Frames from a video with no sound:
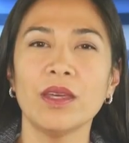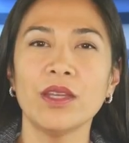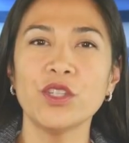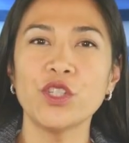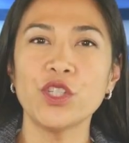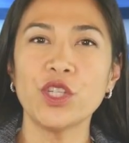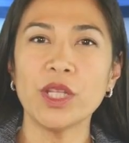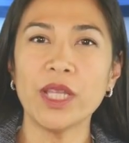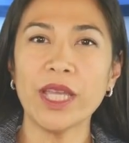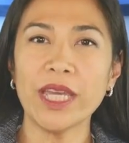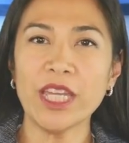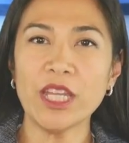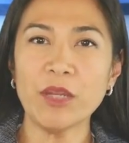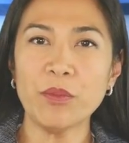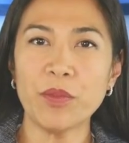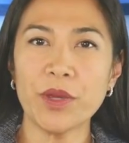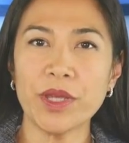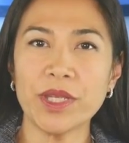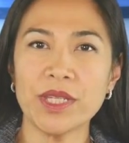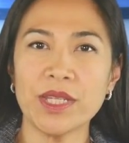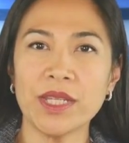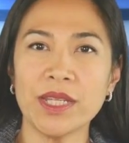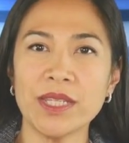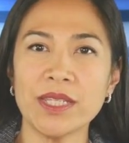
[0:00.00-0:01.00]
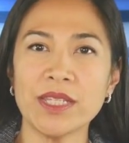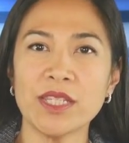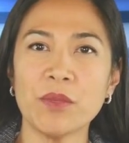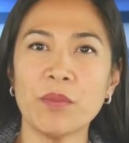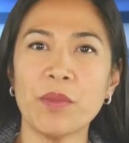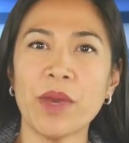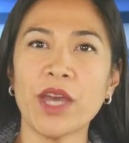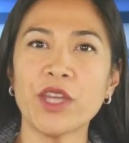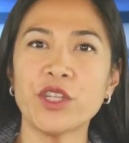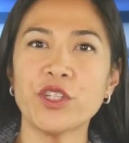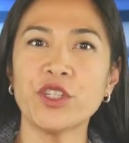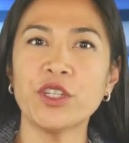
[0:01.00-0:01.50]
Chilean President
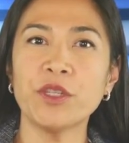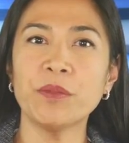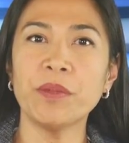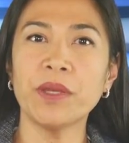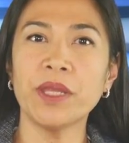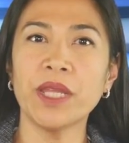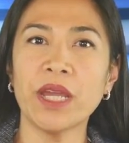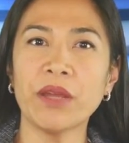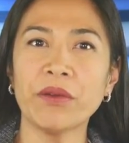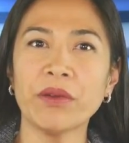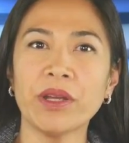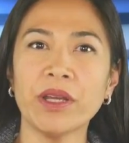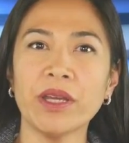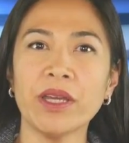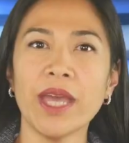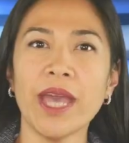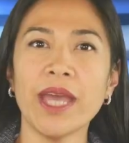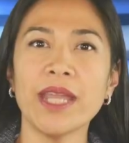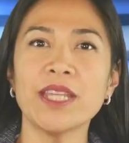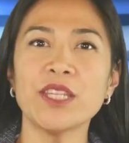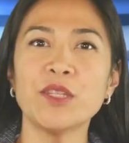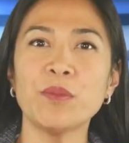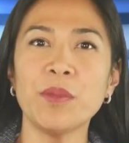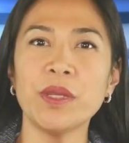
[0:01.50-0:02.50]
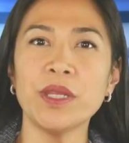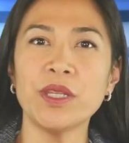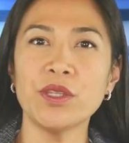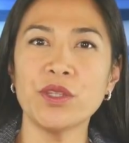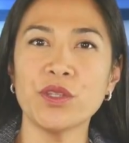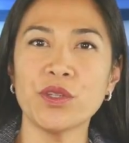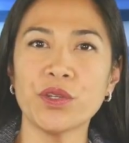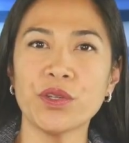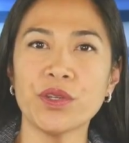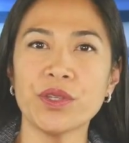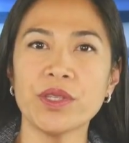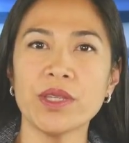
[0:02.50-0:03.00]
Sebastian Pinera and his
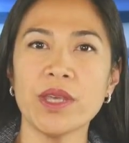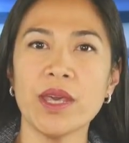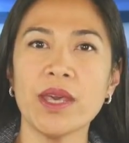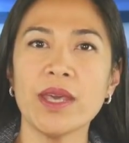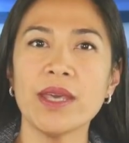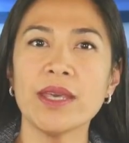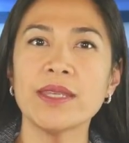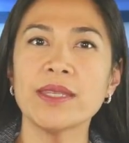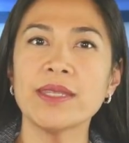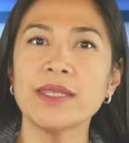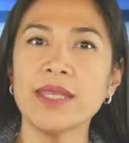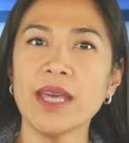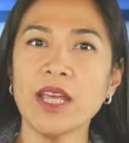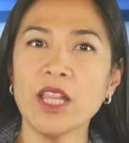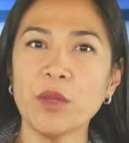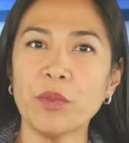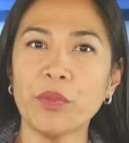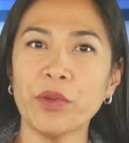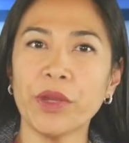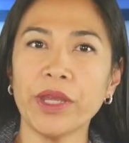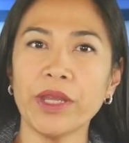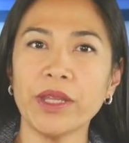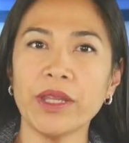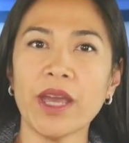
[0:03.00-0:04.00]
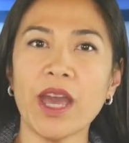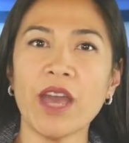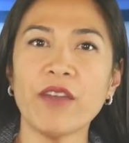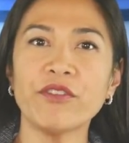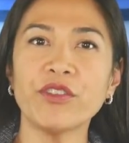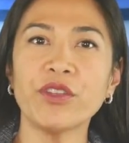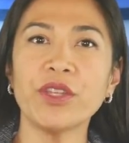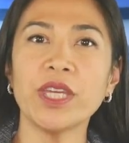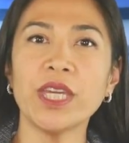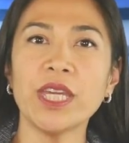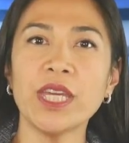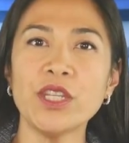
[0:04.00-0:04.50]
ministers celebrate
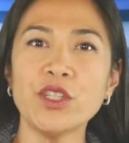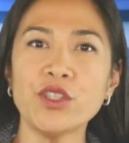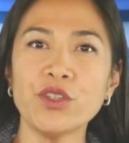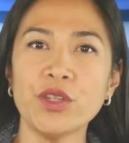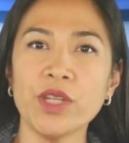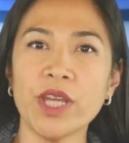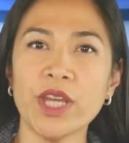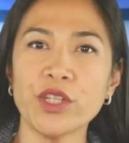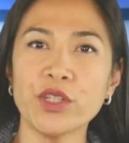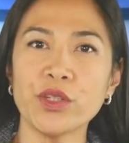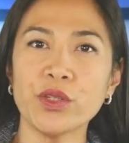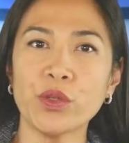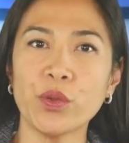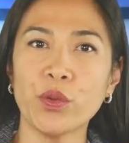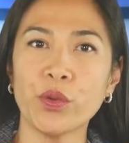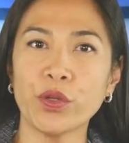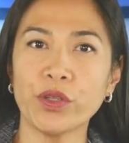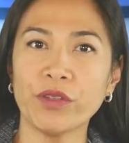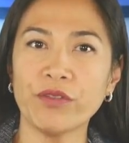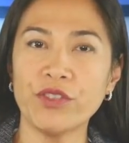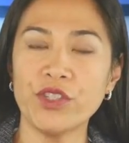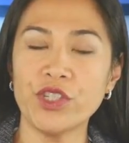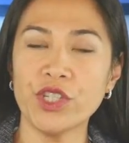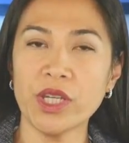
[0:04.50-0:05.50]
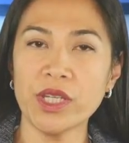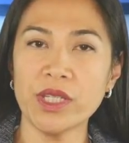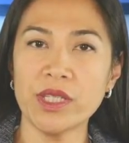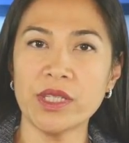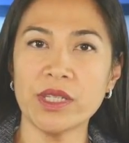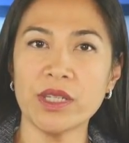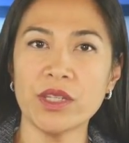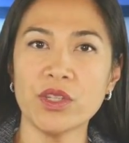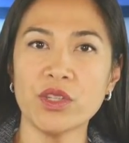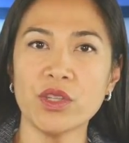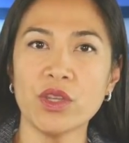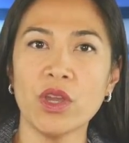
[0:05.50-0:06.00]
after the International Court of
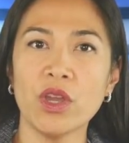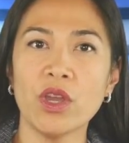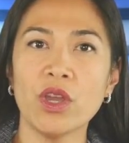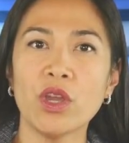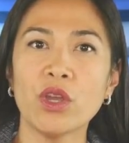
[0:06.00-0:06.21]
Justice